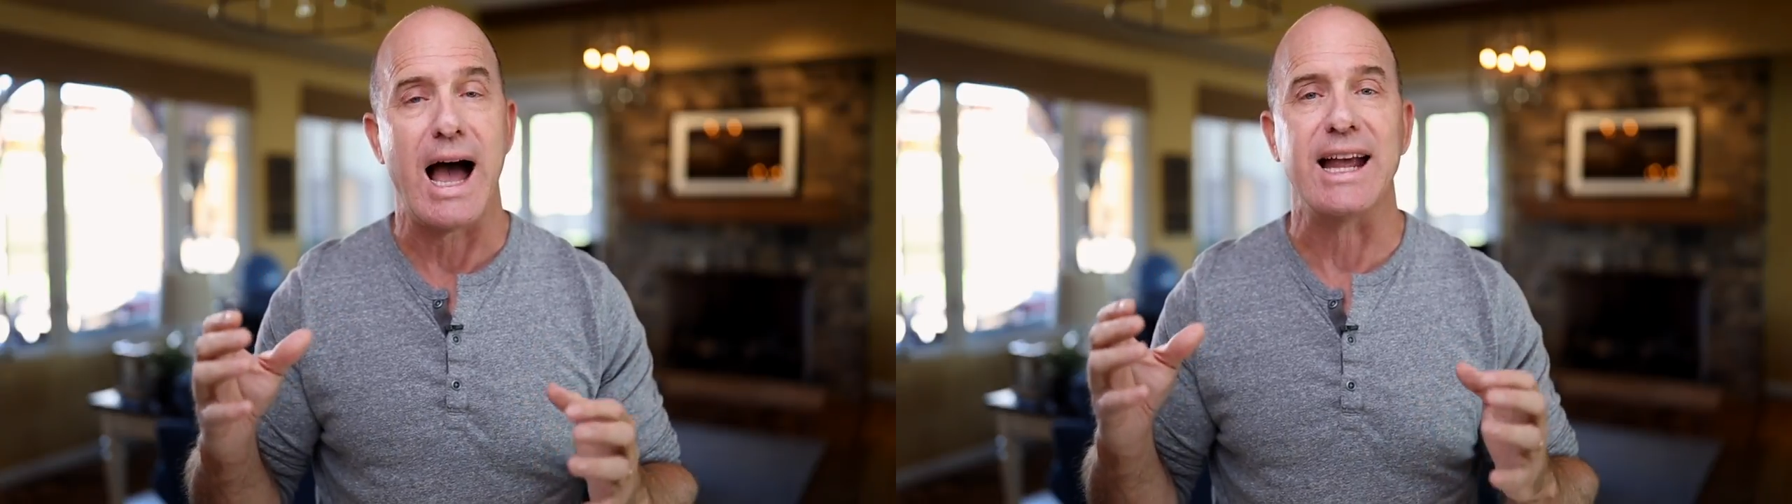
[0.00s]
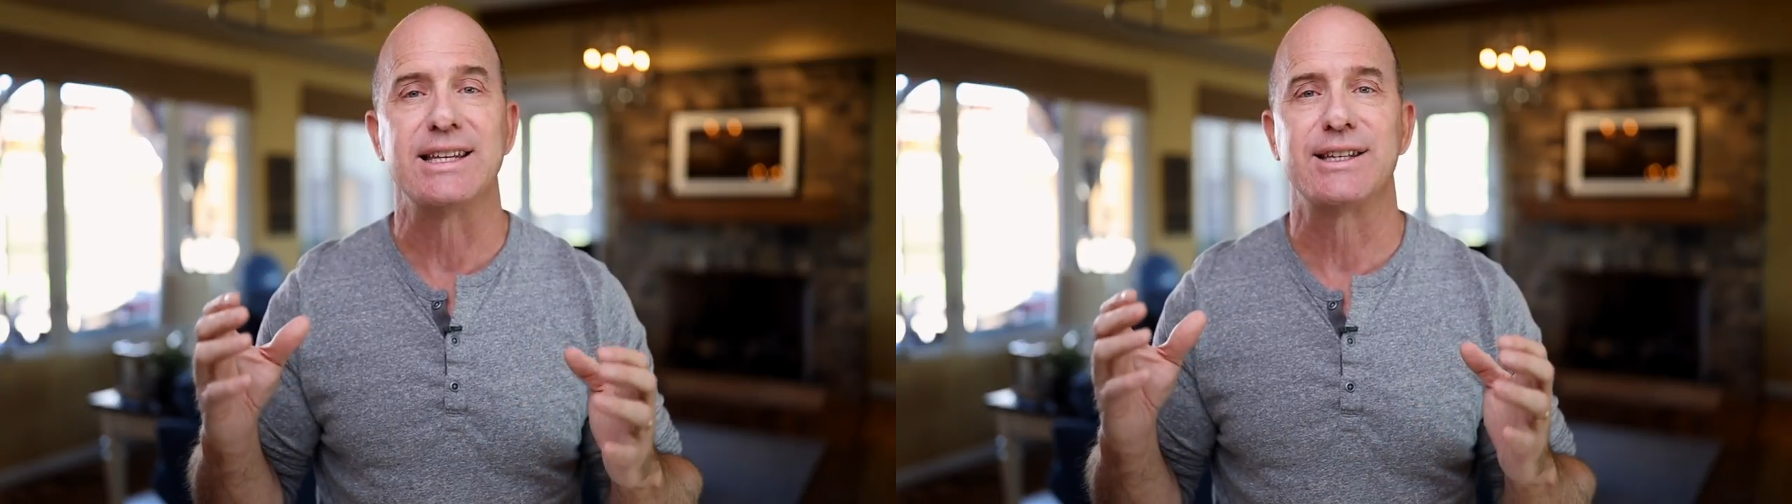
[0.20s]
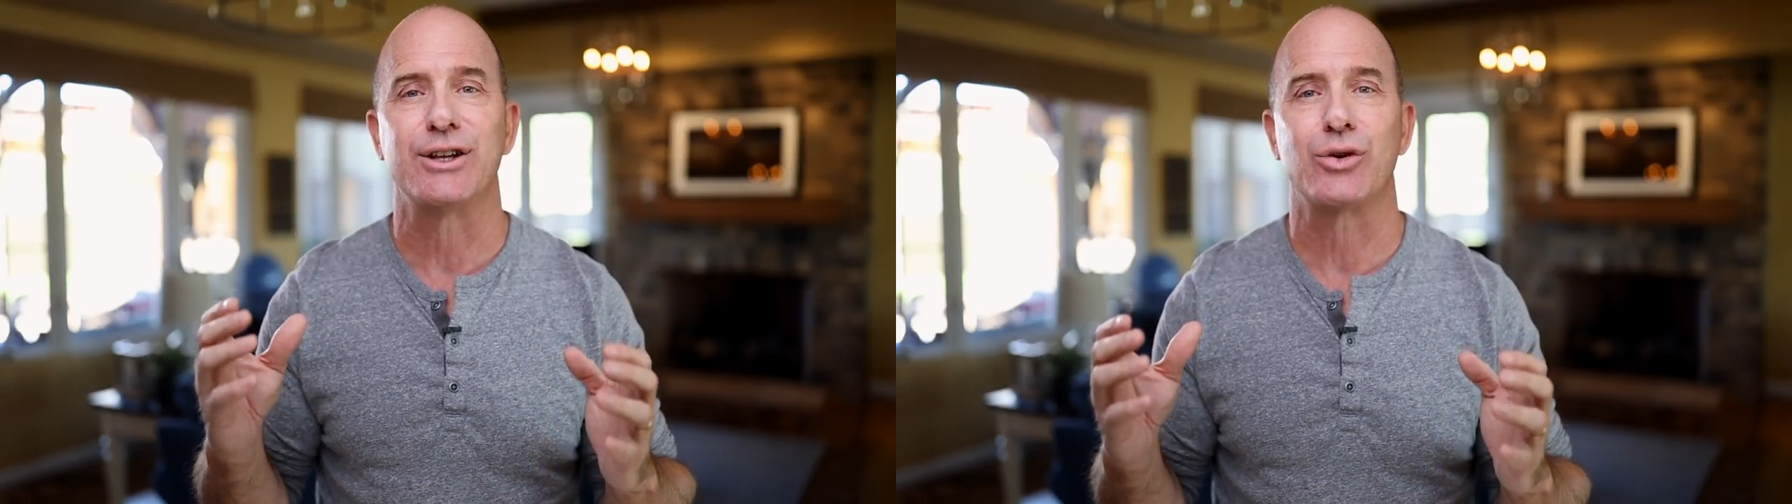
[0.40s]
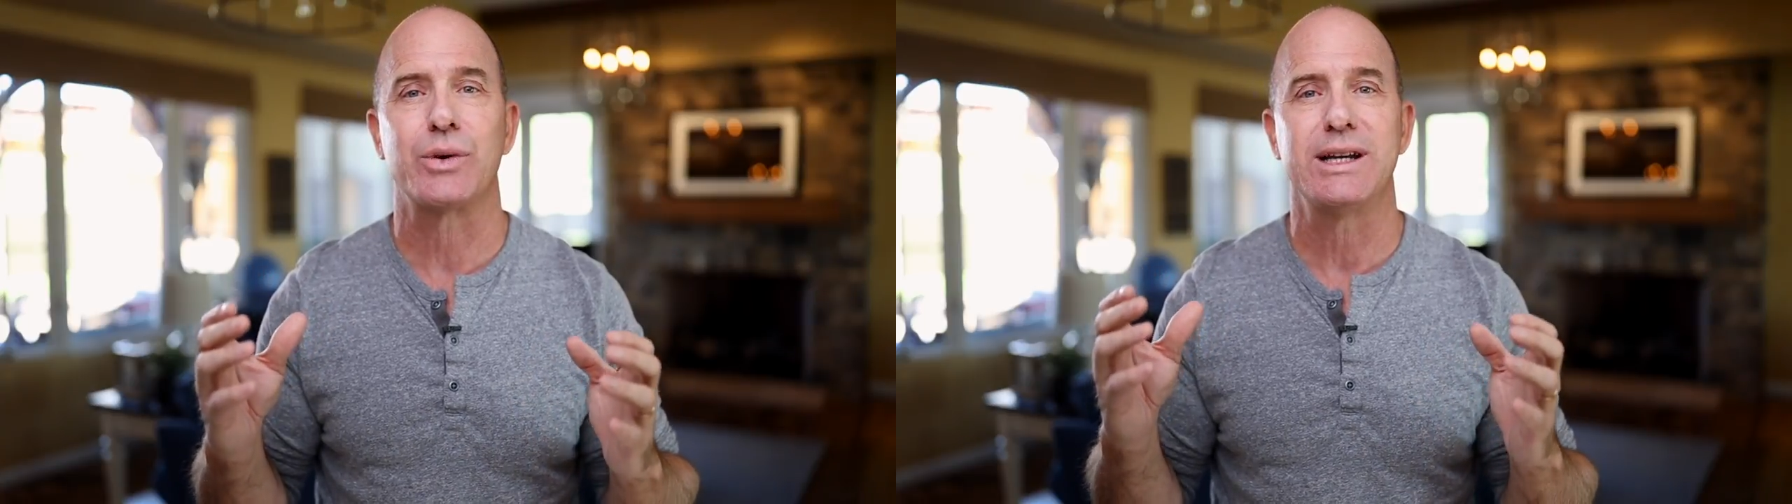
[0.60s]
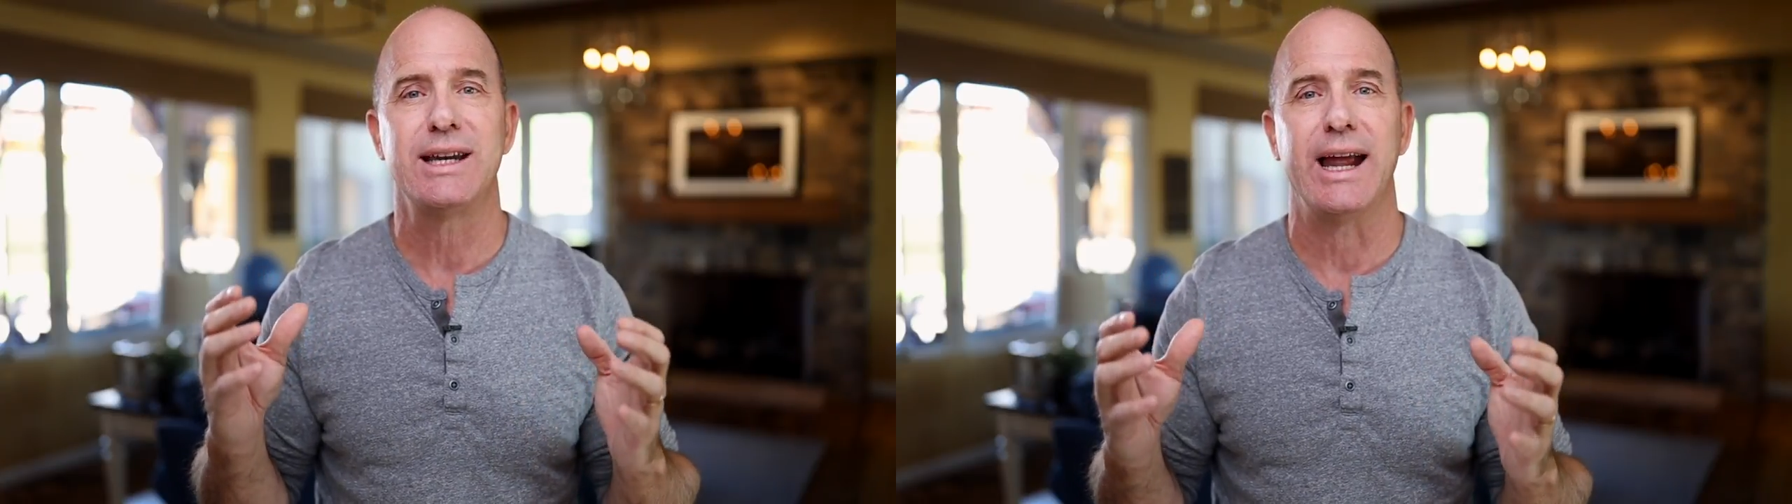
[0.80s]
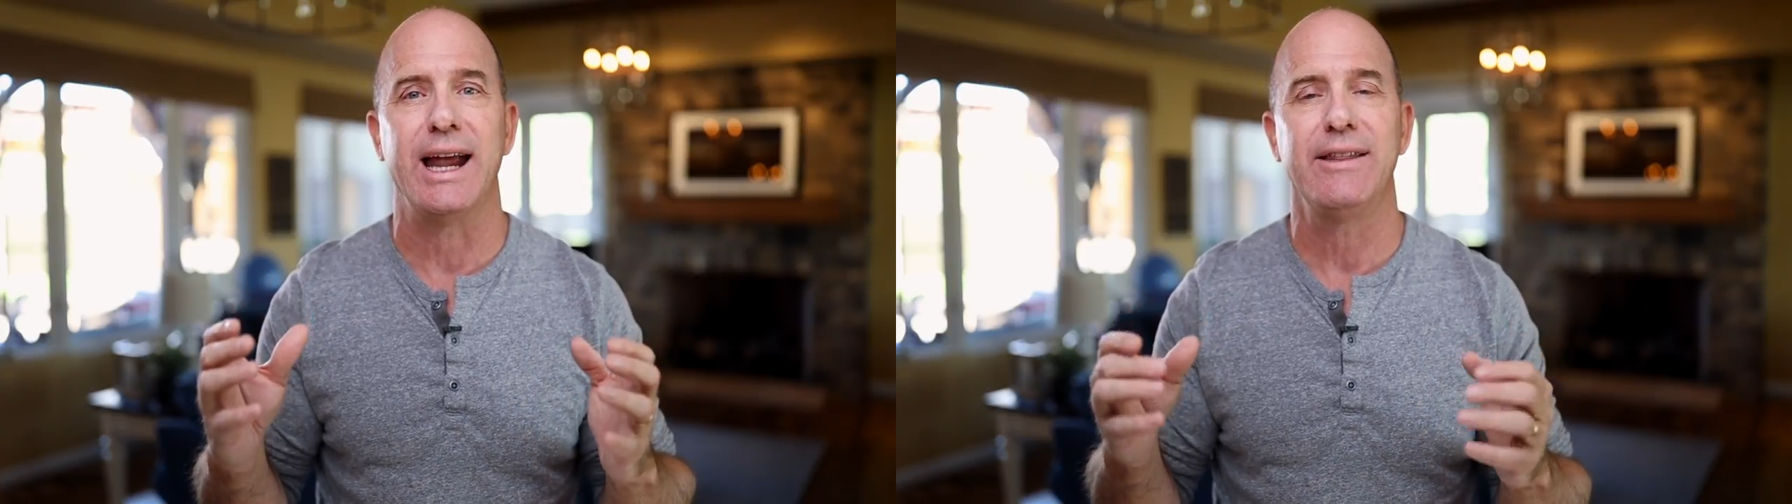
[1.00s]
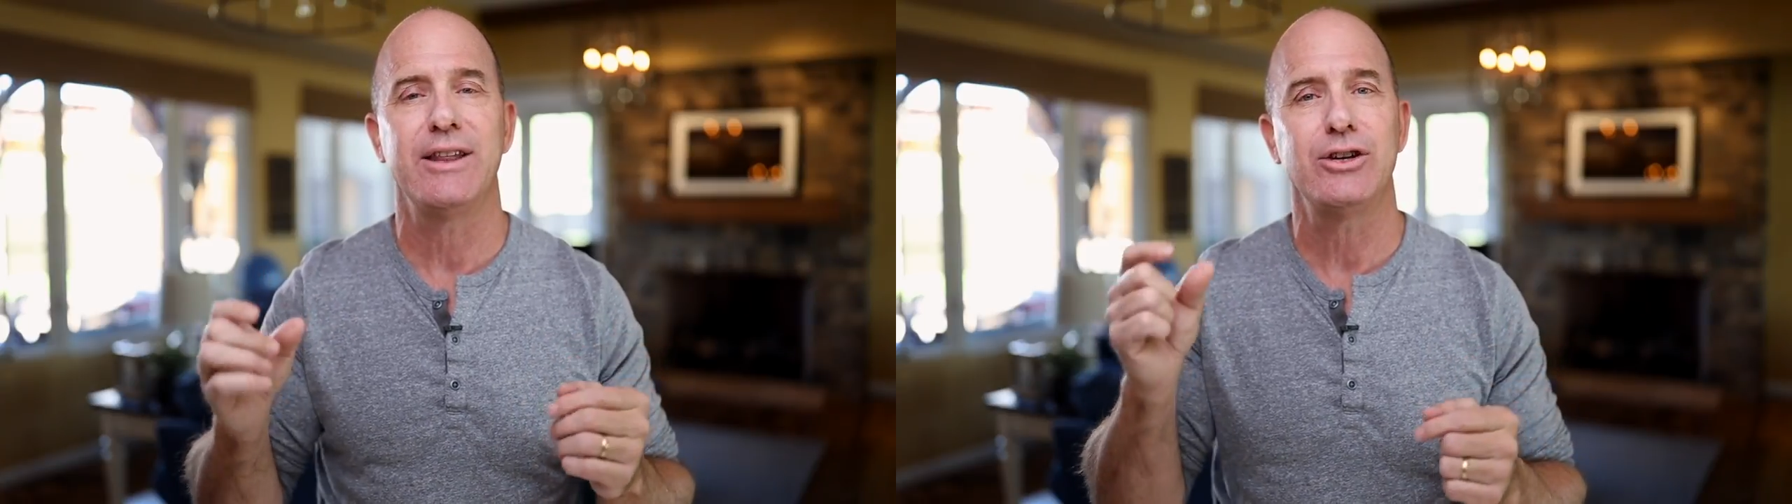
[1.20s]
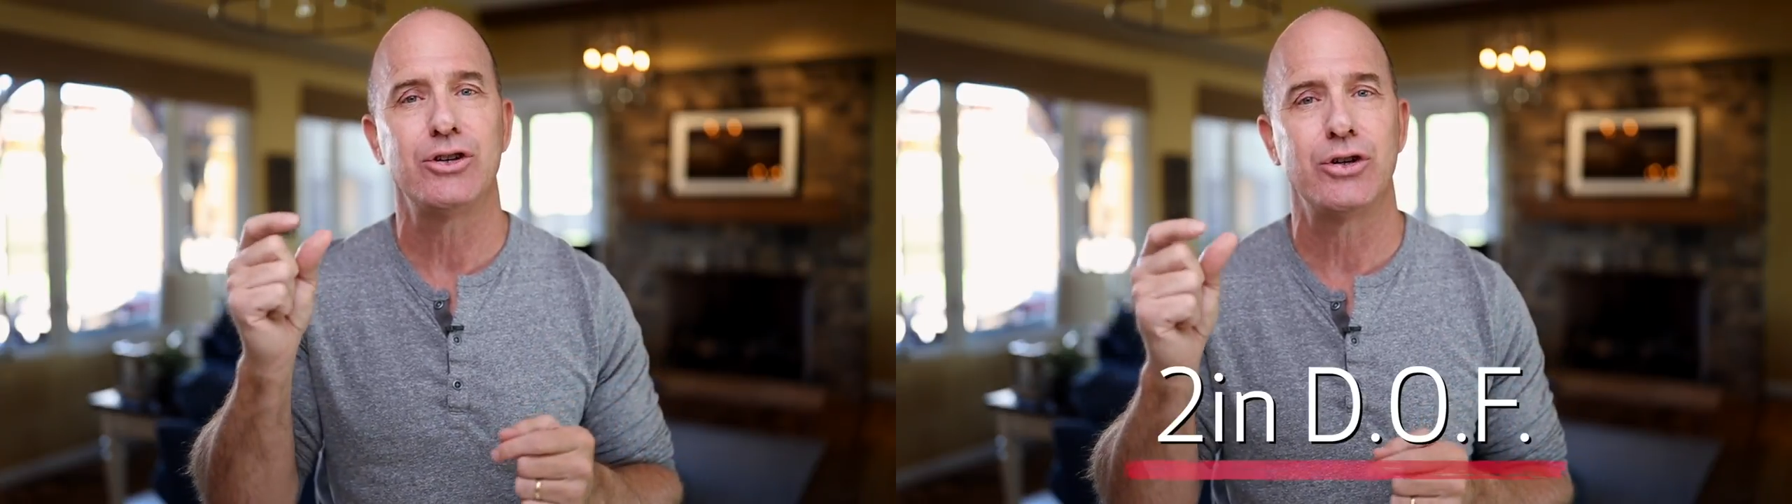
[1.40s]
I still retain
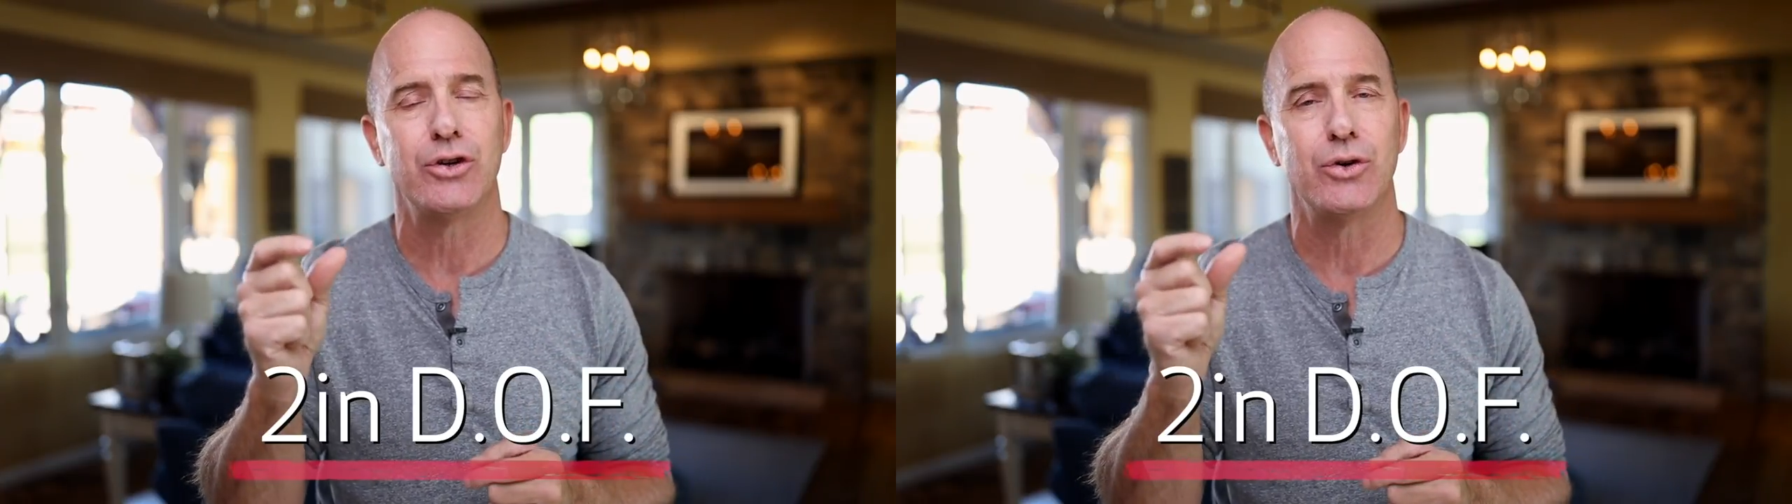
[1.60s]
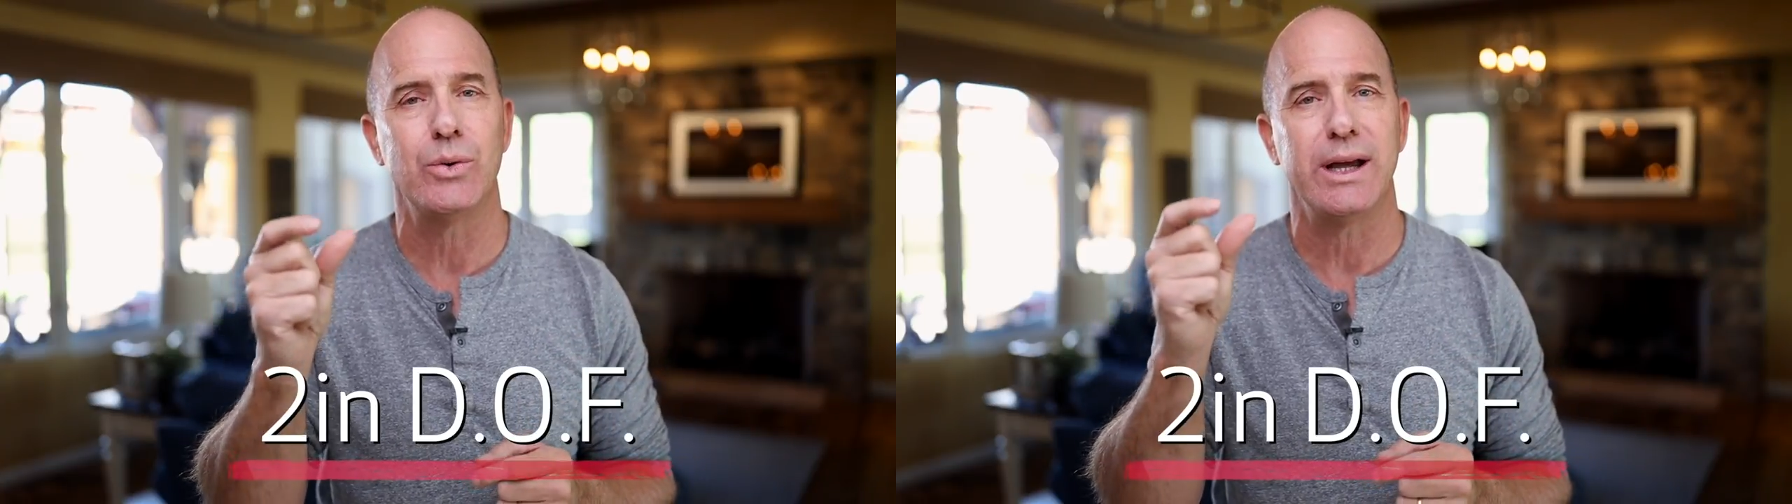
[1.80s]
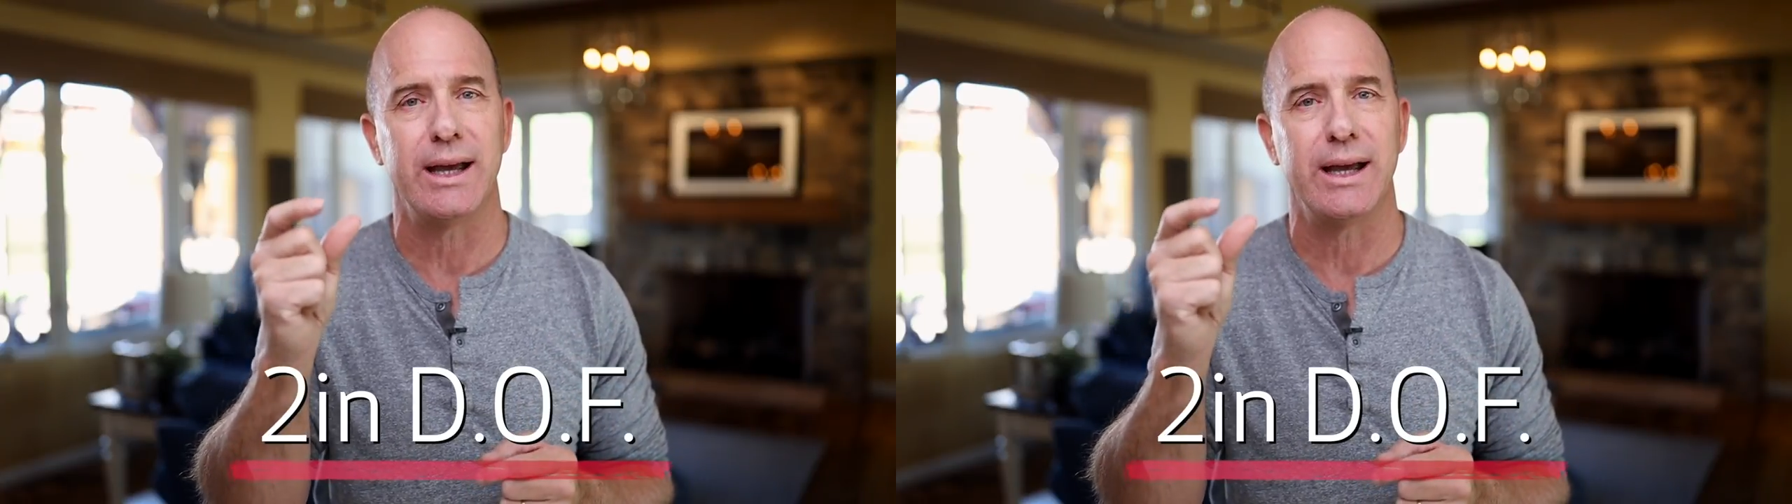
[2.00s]
the two